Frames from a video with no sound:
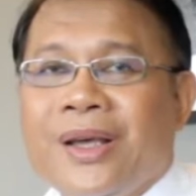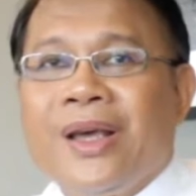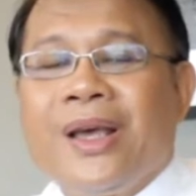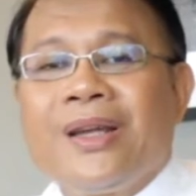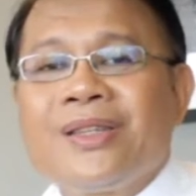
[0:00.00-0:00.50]

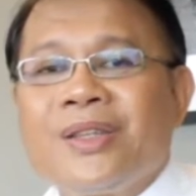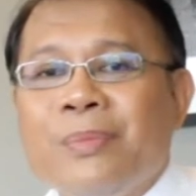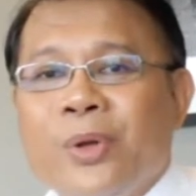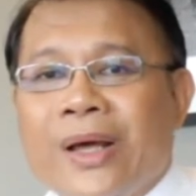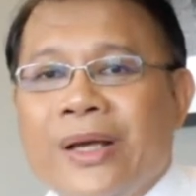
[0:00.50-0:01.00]
It is
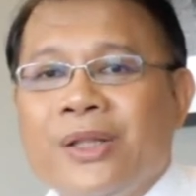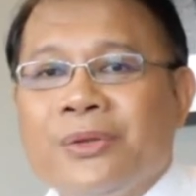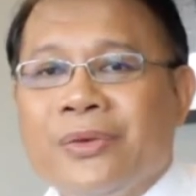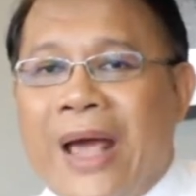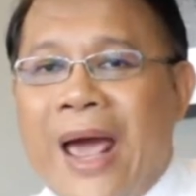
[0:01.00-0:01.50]
impolite to
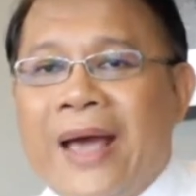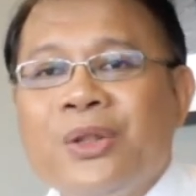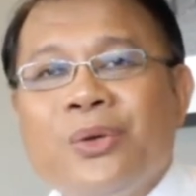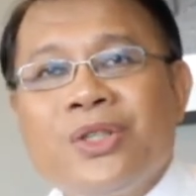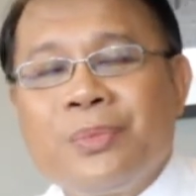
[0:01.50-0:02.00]
react to a
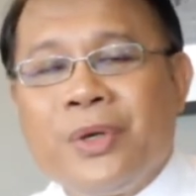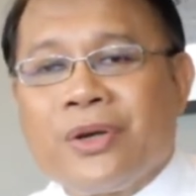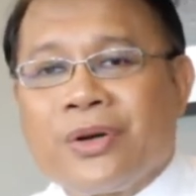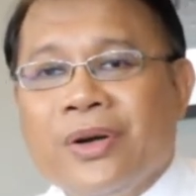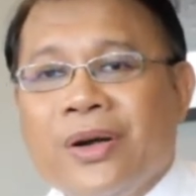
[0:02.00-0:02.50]

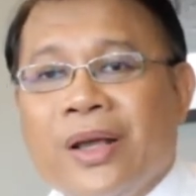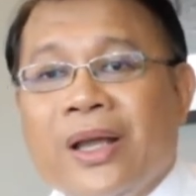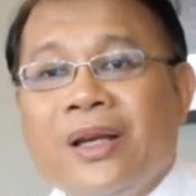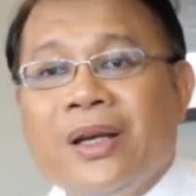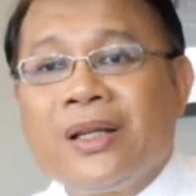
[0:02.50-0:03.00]
speaker and
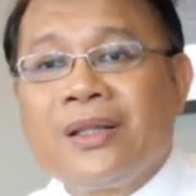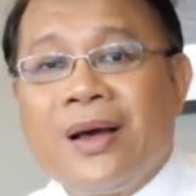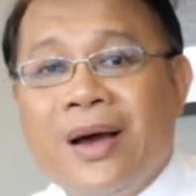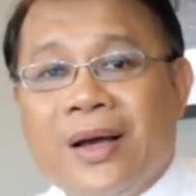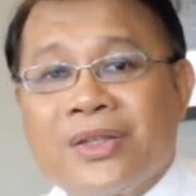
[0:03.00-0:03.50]
not
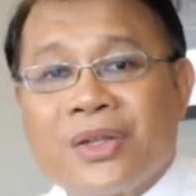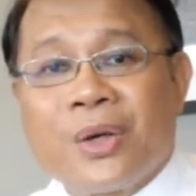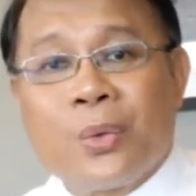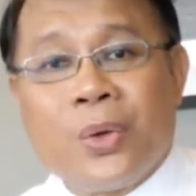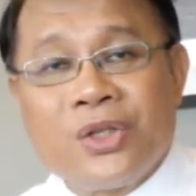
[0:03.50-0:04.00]
ask a
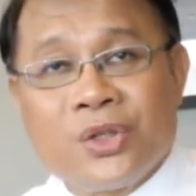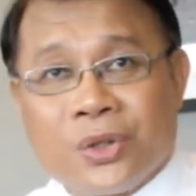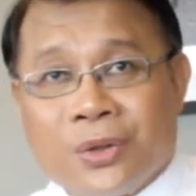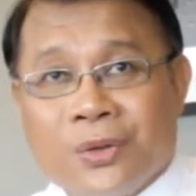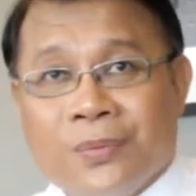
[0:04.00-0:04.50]

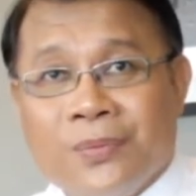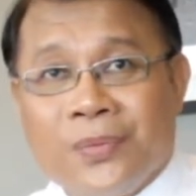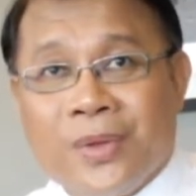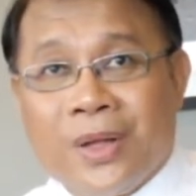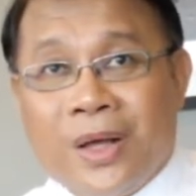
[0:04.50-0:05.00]
question.
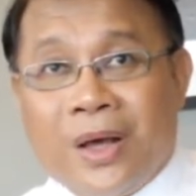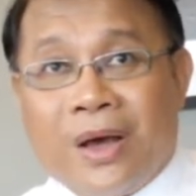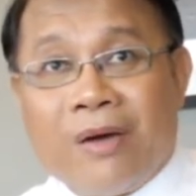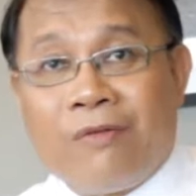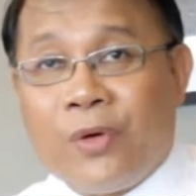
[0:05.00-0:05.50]

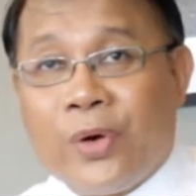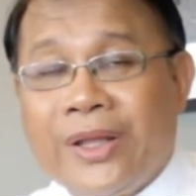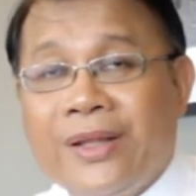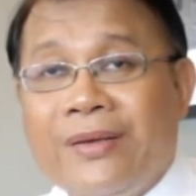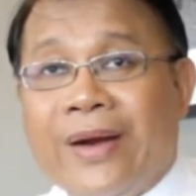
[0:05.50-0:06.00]
Avoid
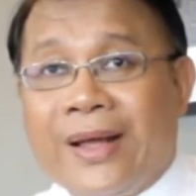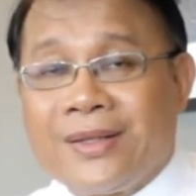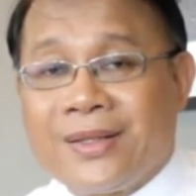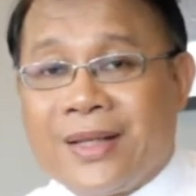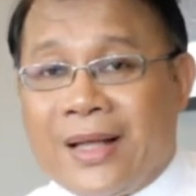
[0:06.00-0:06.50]

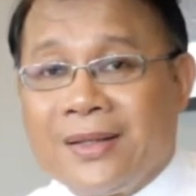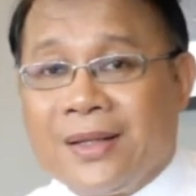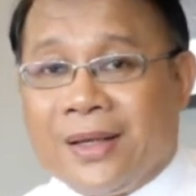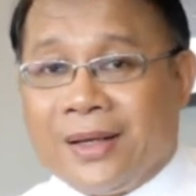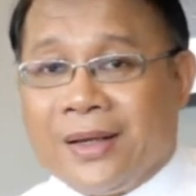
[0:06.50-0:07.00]

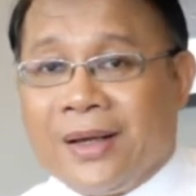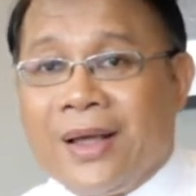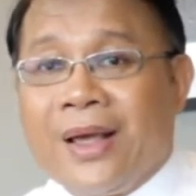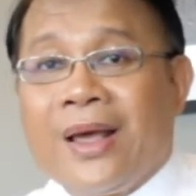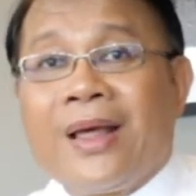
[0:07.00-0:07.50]
grandstanding.
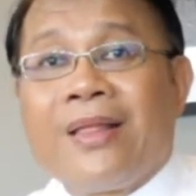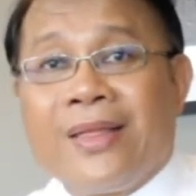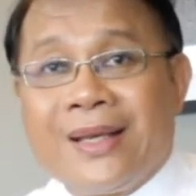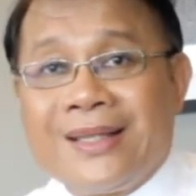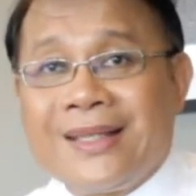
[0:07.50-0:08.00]

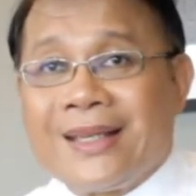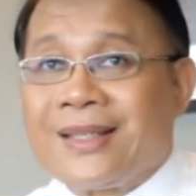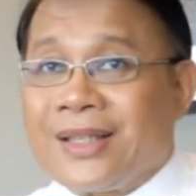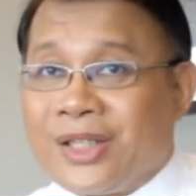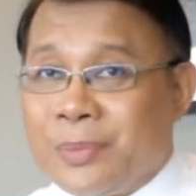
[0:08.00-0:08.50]
This is a
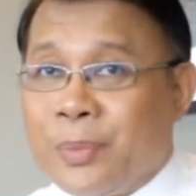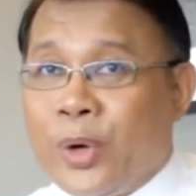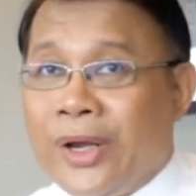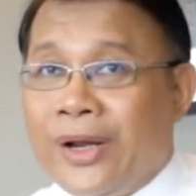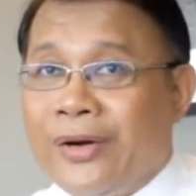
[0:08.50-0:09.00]

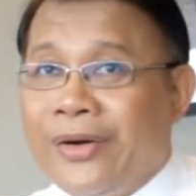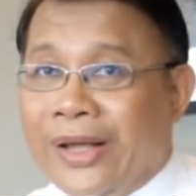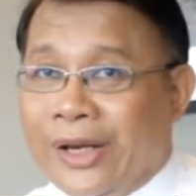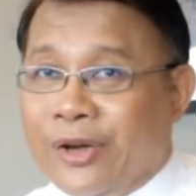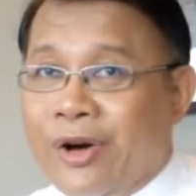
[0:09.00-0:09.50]
spoiler in
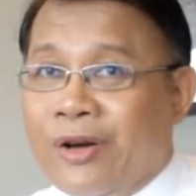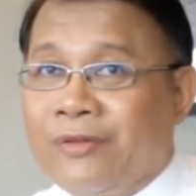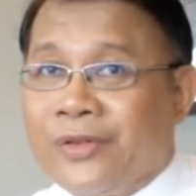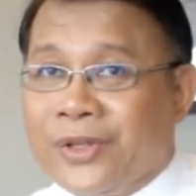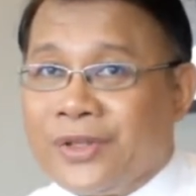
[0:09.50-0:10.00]

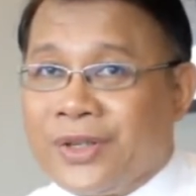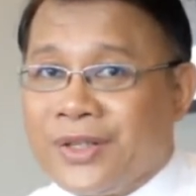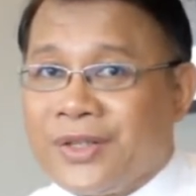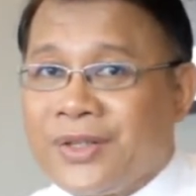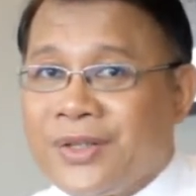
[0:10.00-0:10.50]

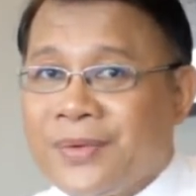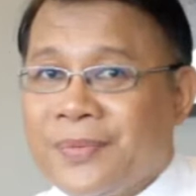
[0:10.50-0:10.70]
conferences.